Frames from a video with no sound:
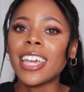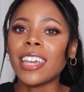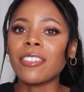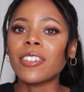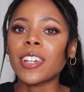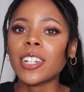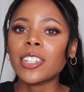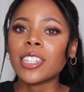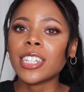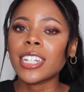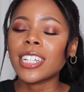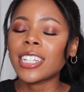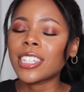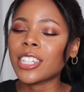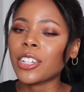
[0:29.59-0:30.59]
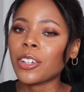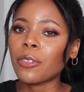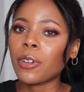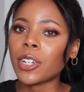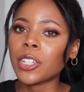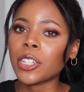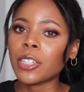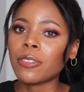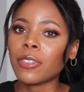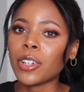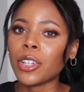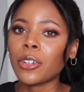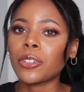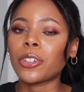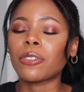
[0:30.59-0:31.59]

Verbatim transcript: If you're interested, continue to watch this video.